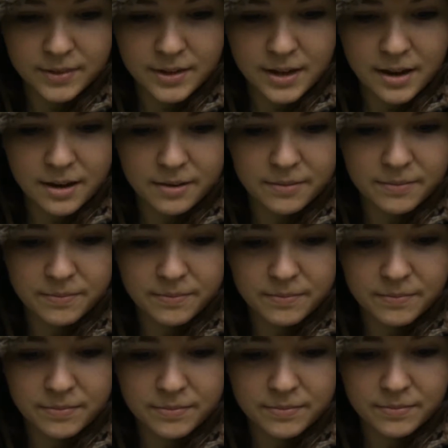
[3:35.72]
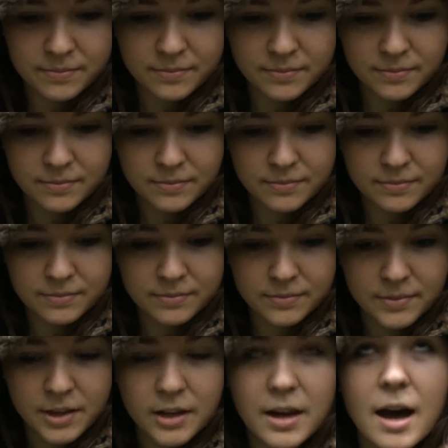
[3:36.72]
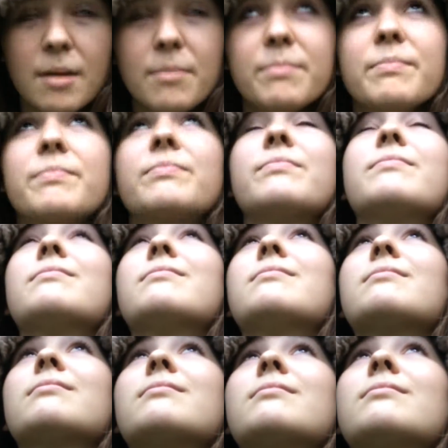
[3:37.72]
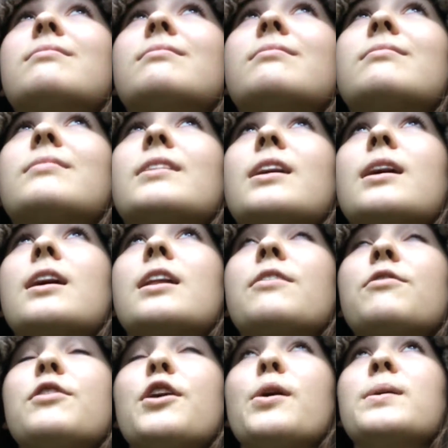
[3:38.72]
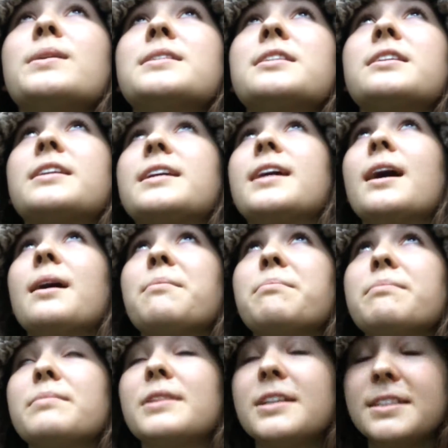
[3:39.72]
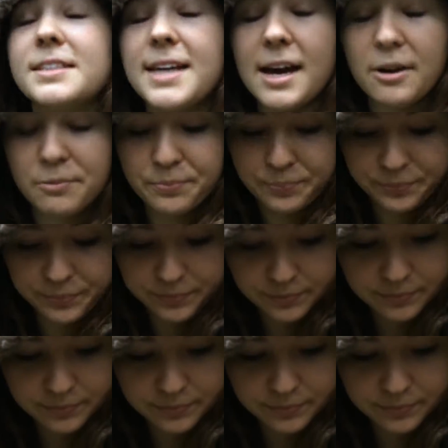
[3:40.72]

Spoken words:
Yeah. Look up. And if you're always looking up, look down.